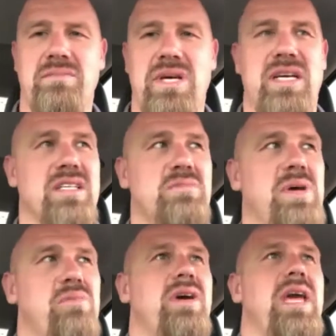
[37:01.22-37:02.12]
because
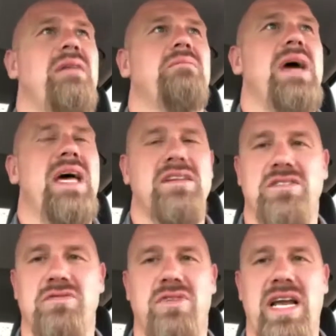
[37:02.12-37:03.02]
people can't manage
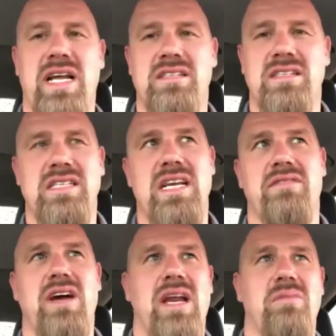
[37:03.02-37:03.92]
their finances. They
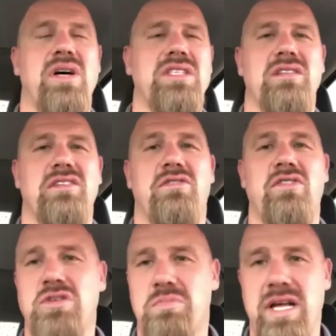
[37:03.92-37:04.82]
never had a budget in the
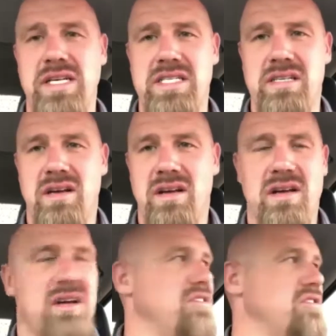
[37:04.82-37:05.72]
first place,
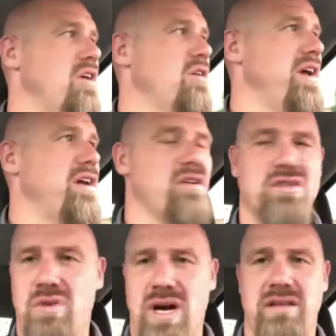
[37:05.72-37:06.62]
so it
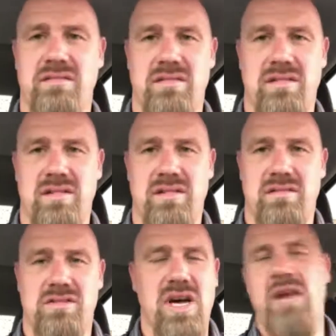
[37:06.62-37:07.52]
goes away.
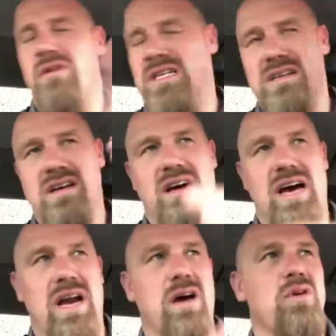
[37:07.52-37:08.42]
So, anyways,
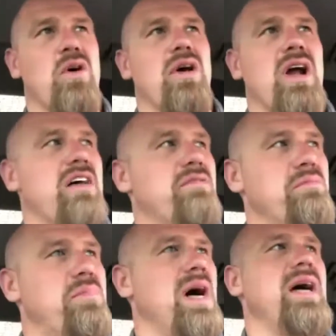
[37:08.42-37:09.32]
I know I'm going off,
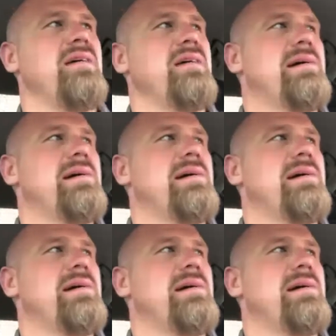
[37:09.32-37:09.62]
but